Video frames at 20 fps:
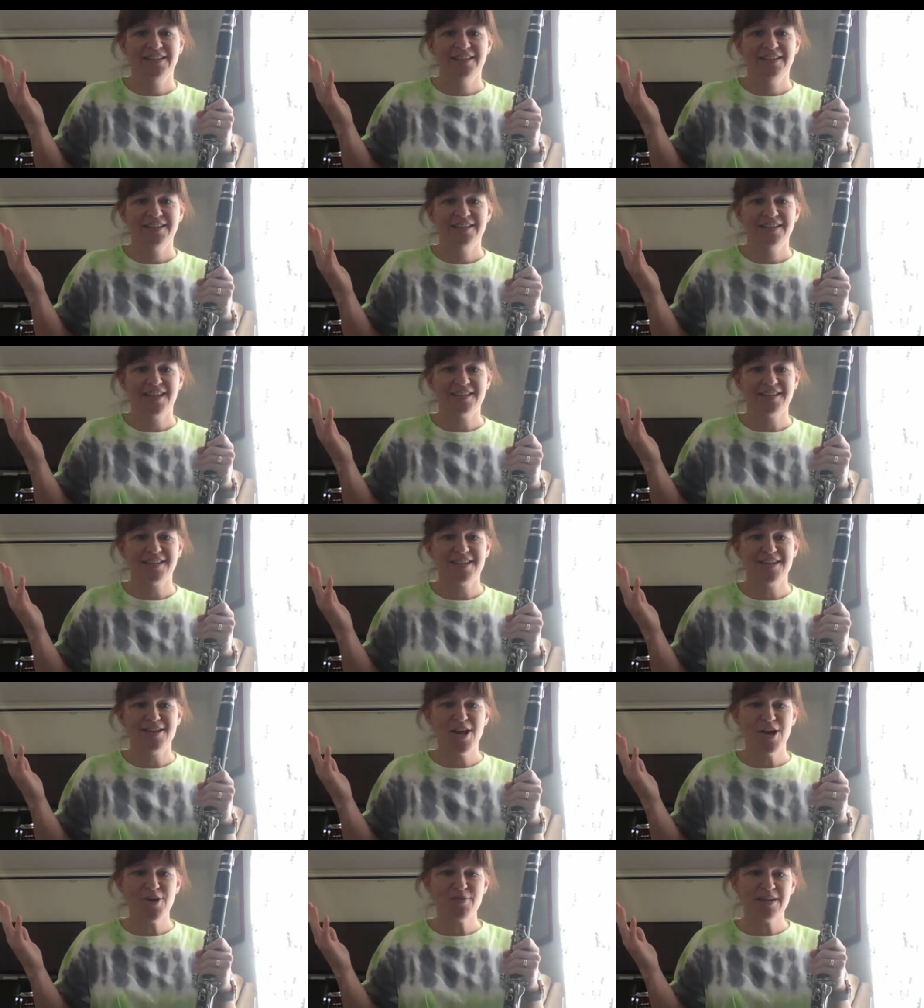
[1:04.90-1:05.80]
That's a
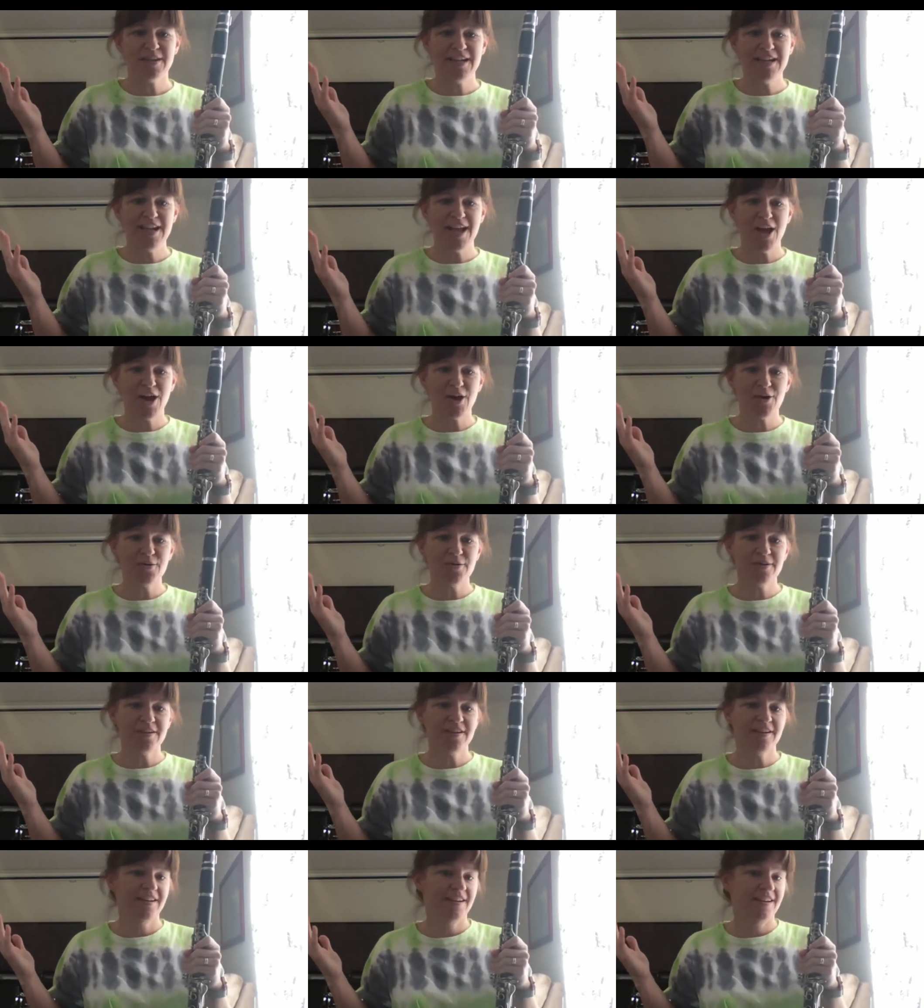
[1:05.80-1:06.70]
no and a no.
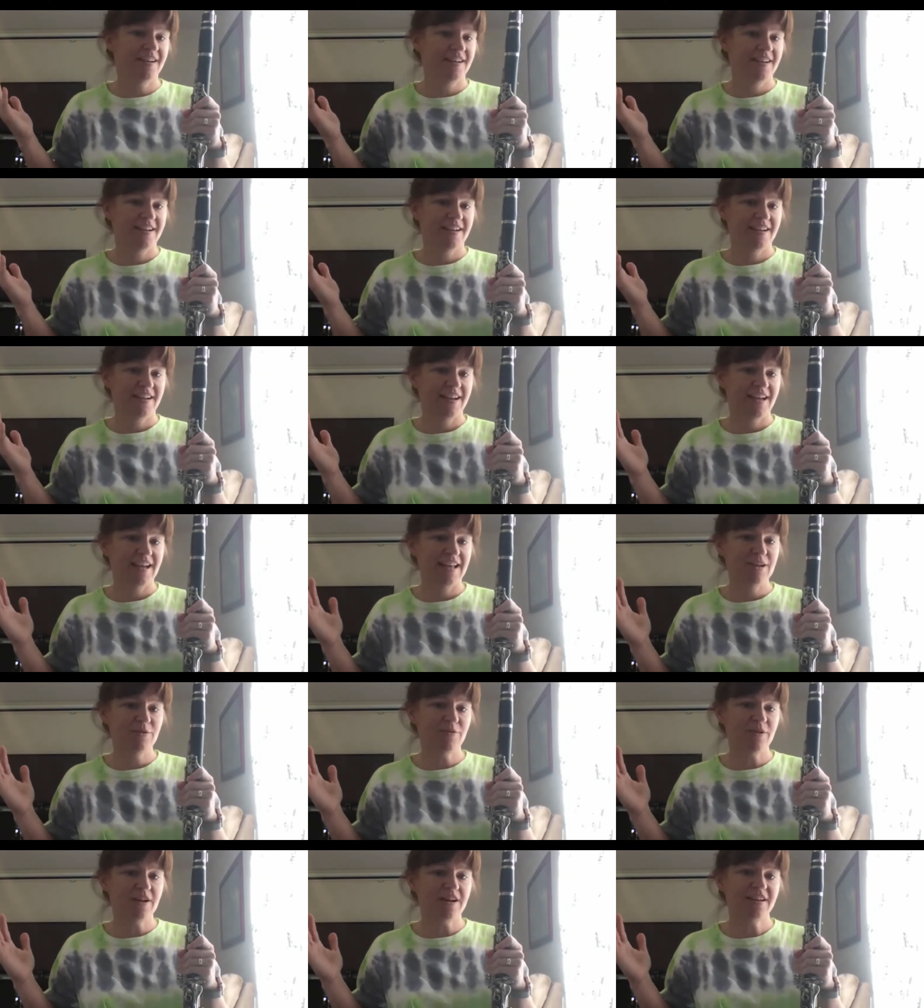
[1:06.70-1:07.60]

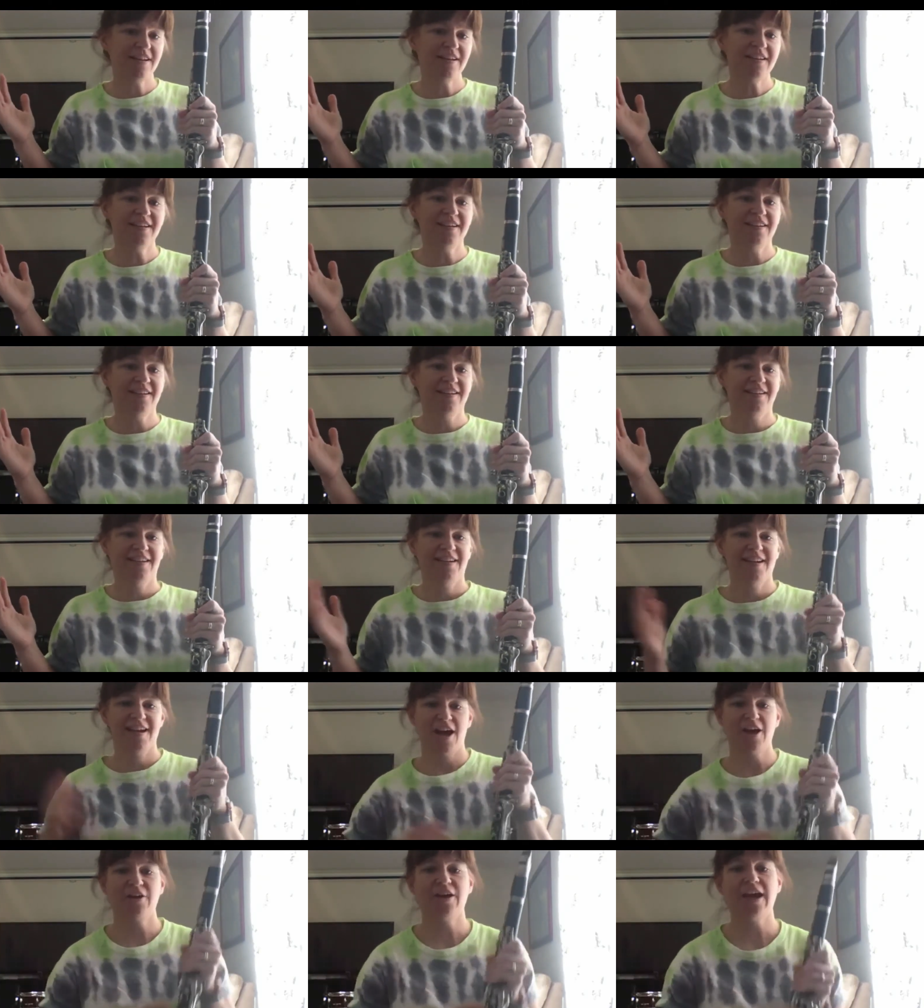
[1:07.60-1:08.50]
Anyone?
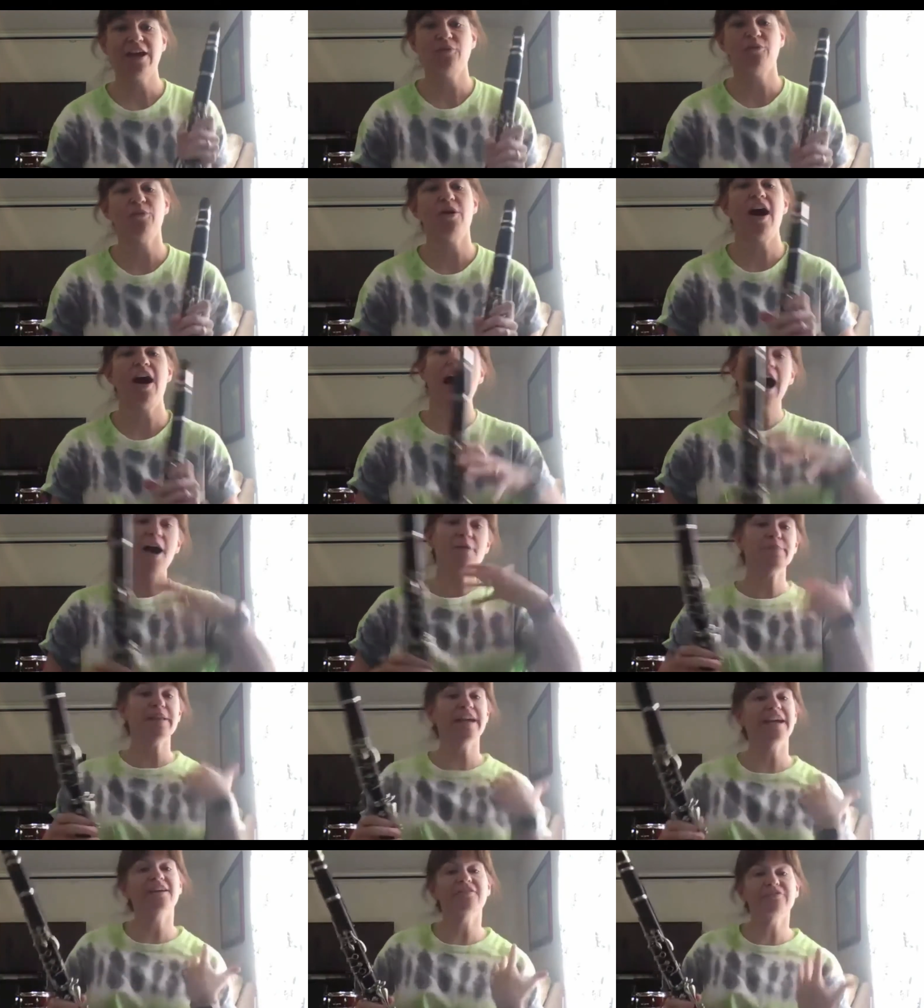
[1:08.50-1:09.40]
Okay, well, I'll
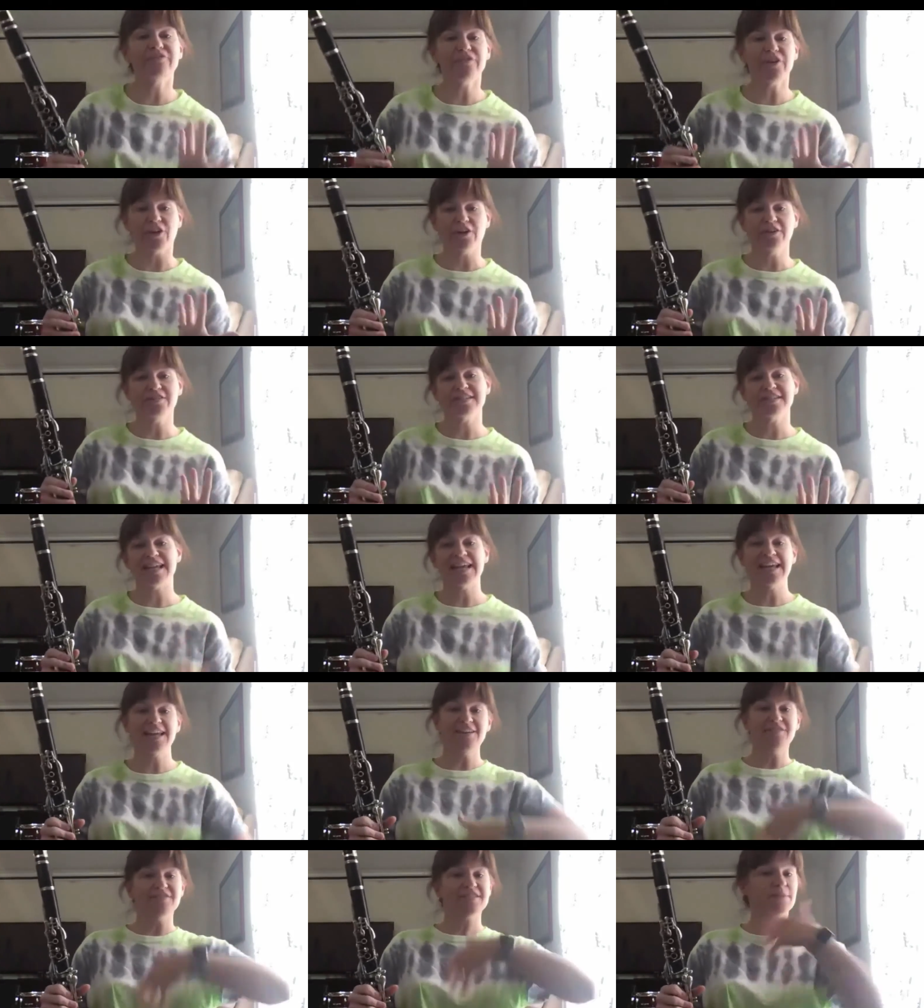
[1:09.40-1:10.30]
play it first, and
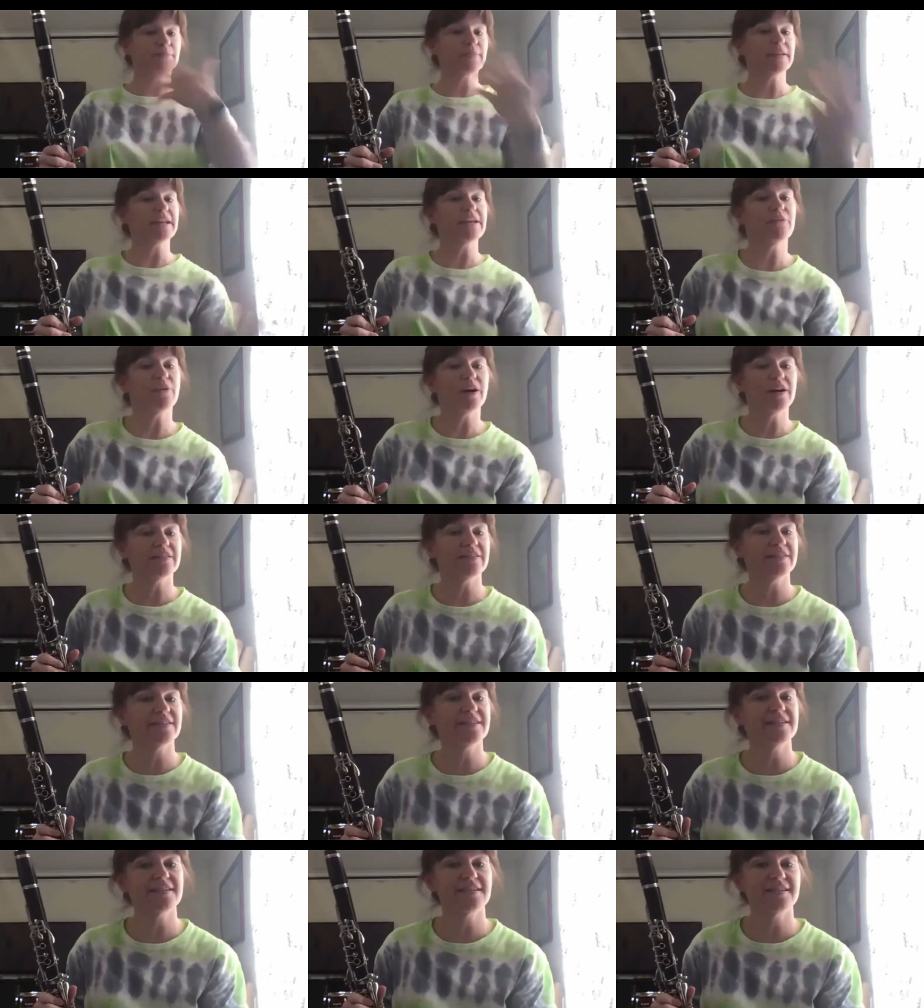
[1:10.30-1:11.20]
if somebody wants
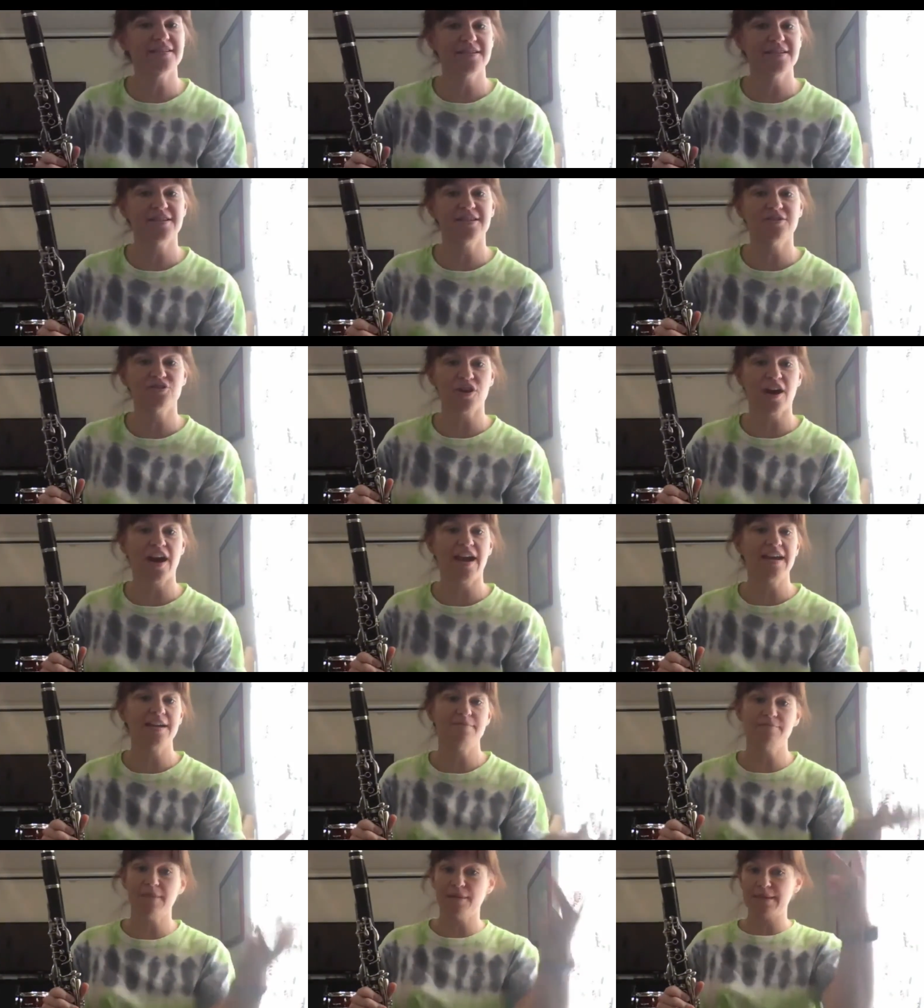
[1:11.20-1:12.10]
to try
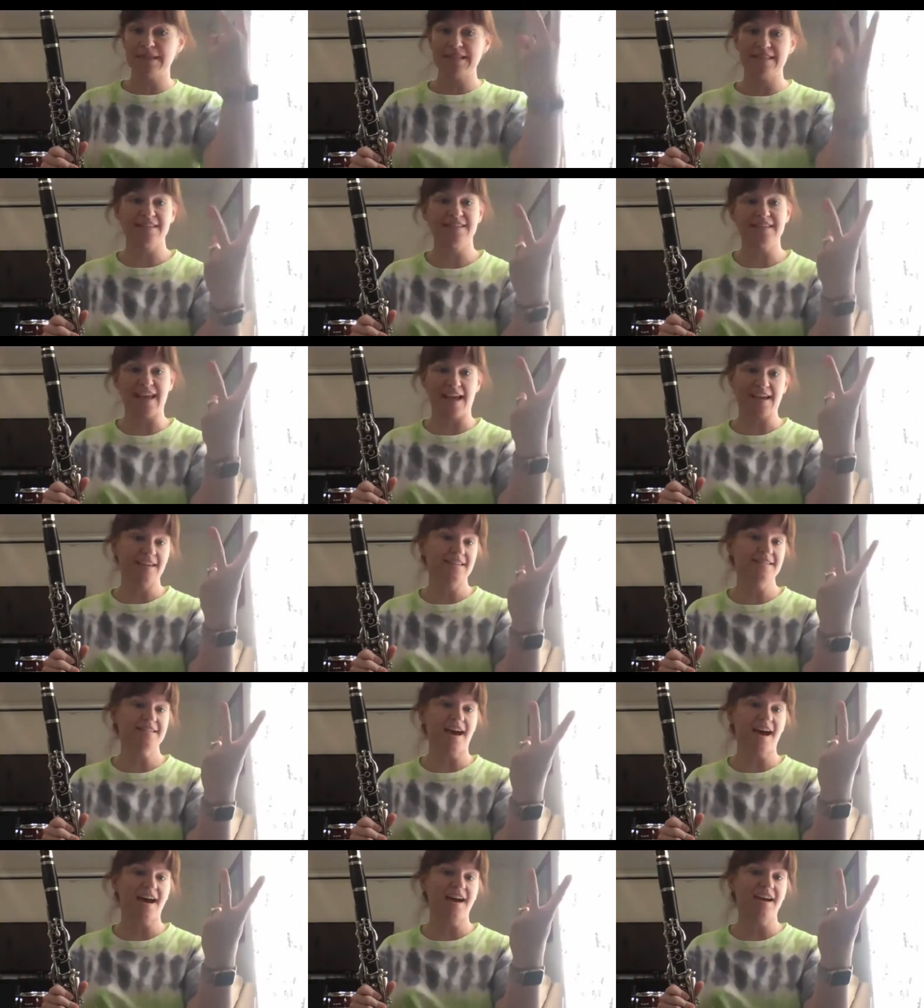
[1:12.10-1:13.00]
it maybe the second
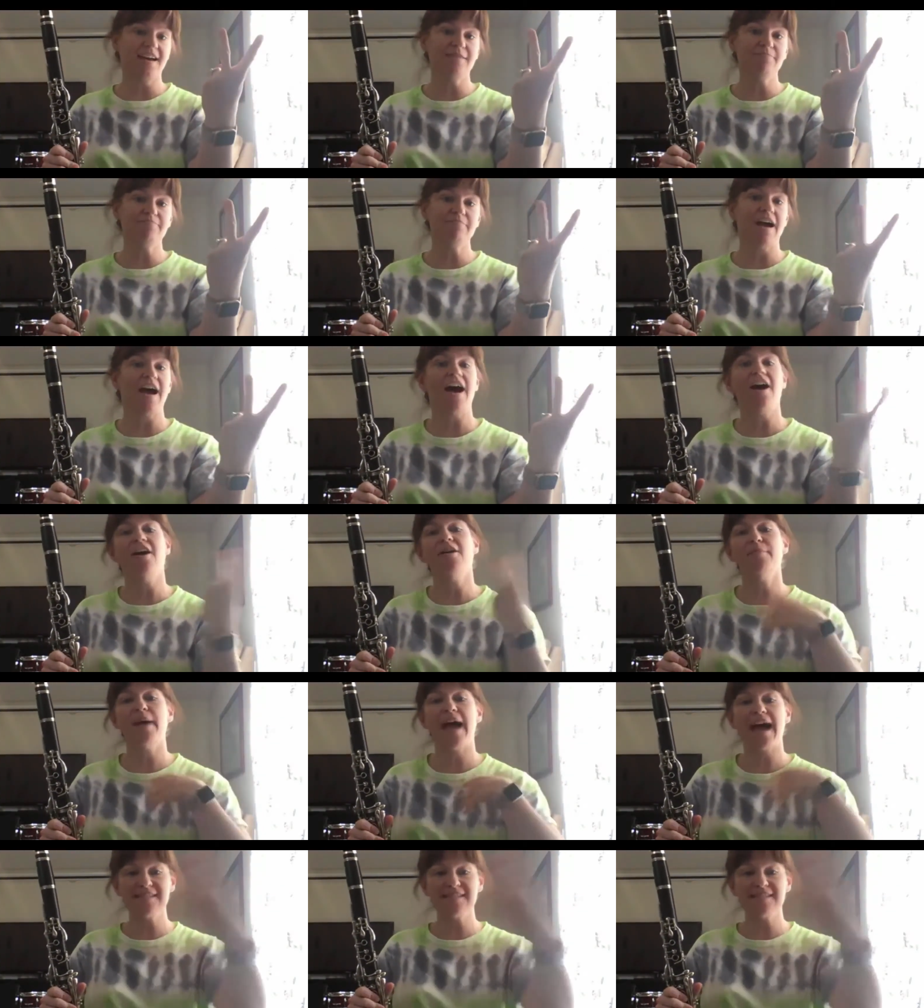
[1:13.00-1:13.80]
time, I'll pass